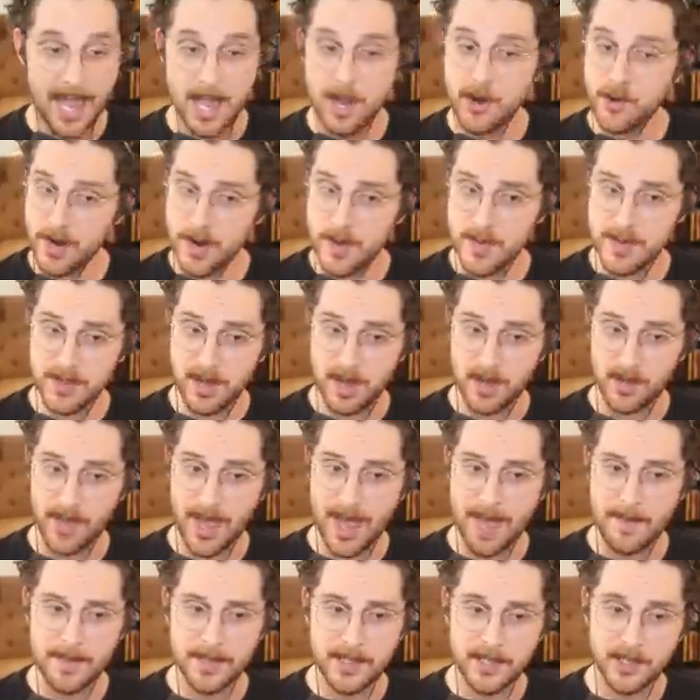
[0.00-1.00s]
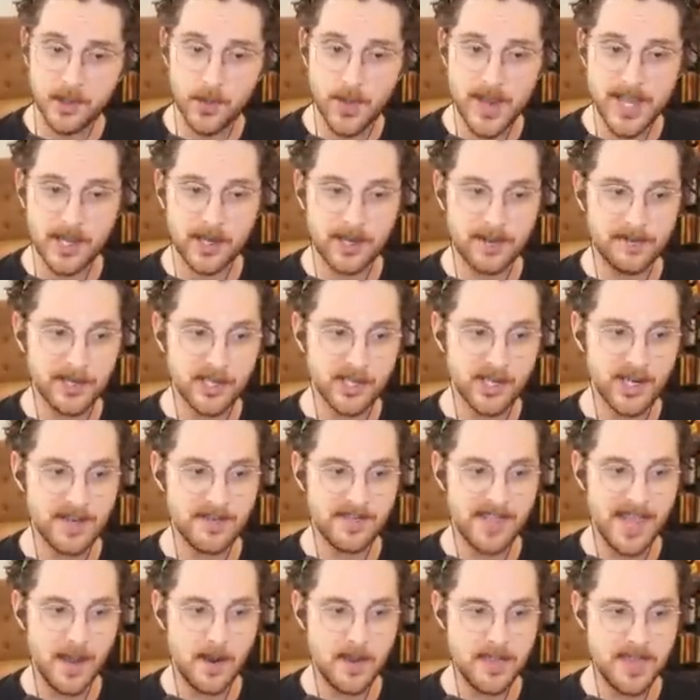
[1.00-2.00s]
agree with all that, but the tweet could have
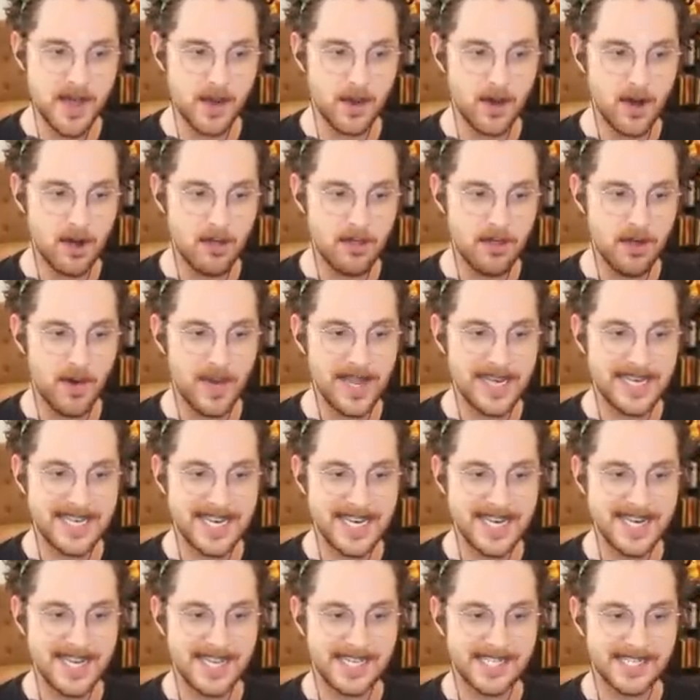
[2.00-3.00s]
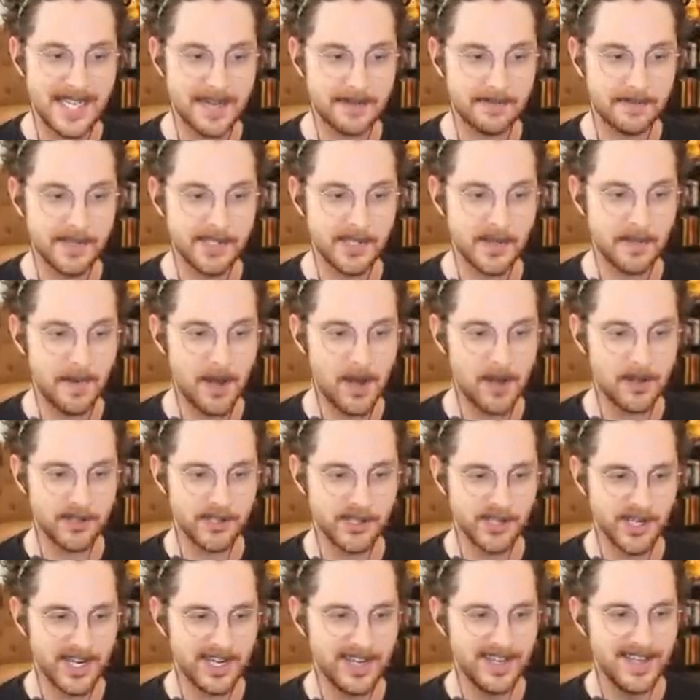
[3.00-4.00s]
achieved that without, although I didn't accept his
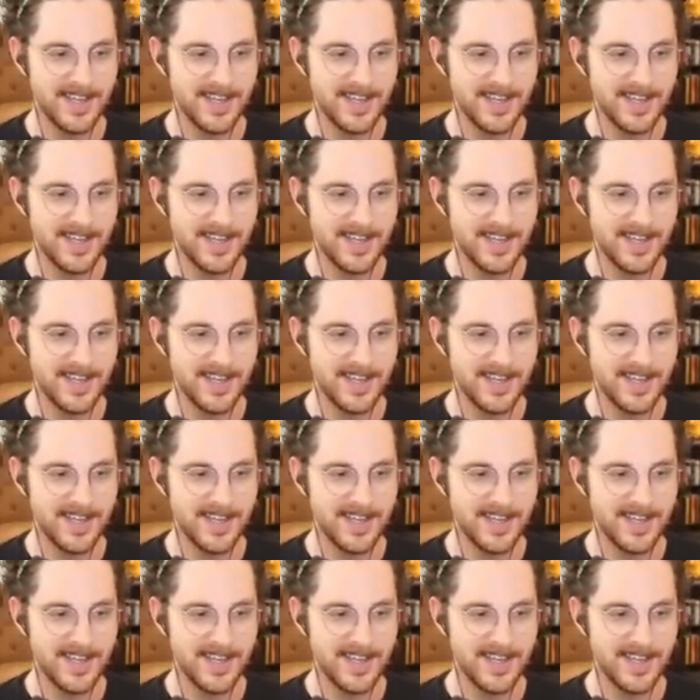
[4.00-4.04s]
apology.